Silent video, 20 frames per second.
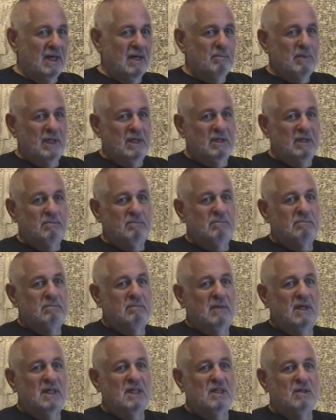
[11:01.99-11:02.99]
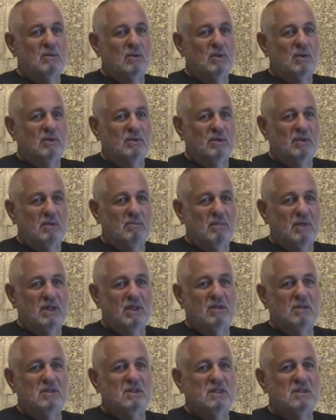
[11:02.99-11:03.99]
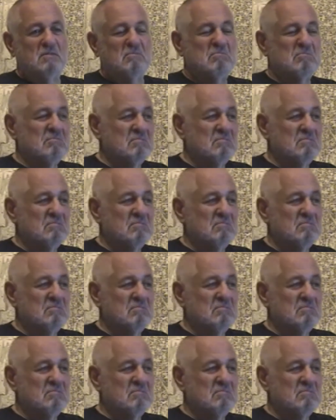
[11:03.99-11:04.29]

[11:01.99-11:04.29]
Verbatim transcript: I made him a year older than me because